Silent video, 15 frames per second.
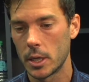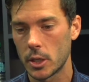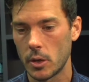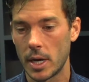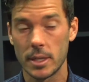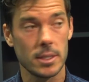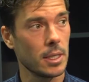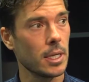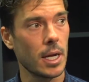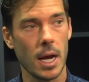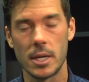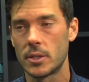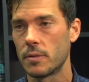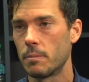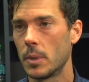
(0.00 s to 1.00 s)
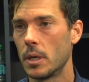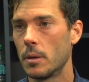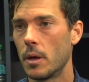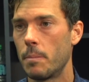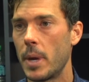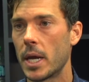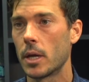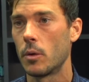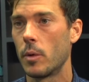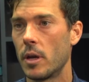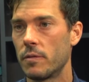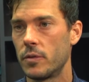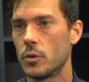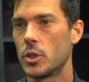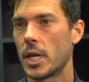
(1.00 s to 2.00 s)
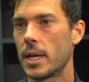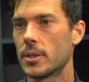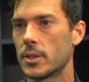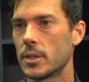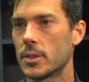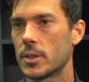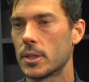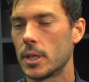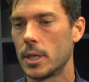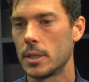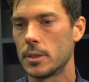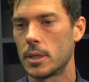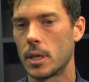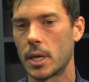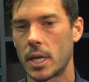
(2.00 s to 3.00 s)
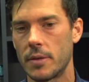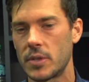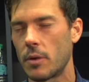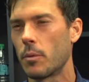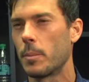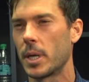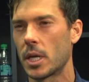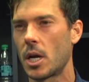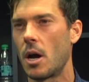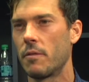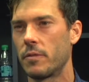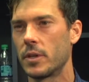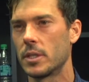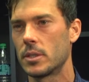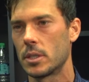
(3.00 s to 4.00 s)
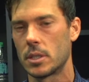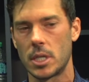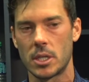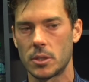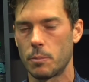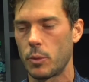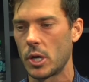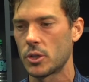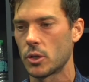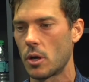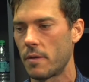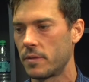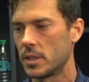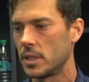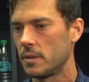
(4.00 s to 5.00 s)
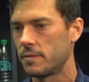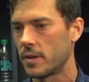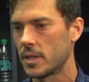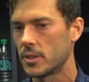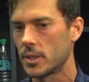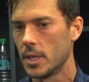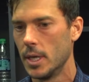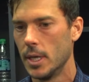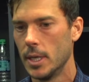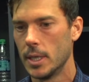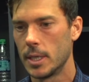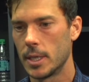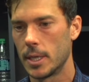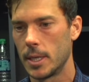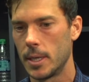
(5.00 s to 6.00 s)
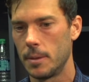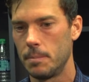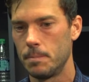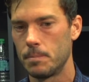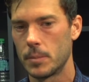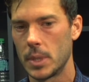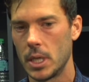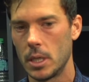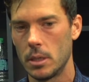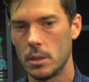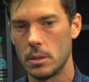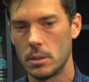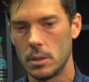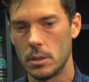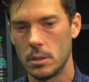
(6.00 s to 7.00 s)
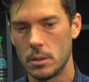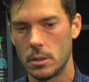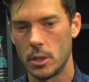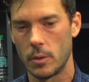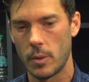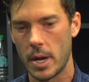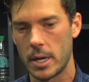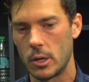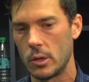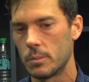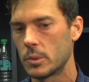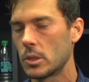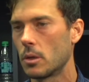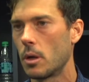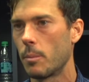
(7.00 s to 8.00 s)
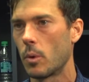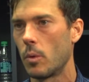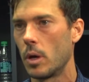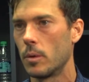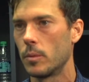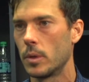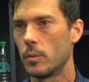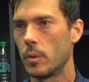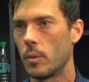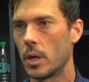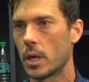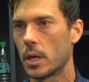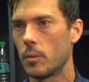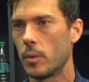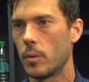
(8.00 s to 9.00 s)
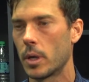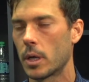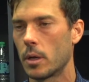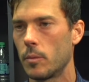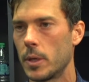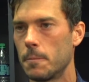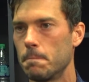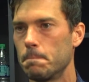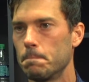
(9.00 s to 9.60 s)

credit to the guys of banging away a few chances, and it gives everybody confidence. It takes some pressure off the defense, and you know, we're at home, so number one, we want to get a win.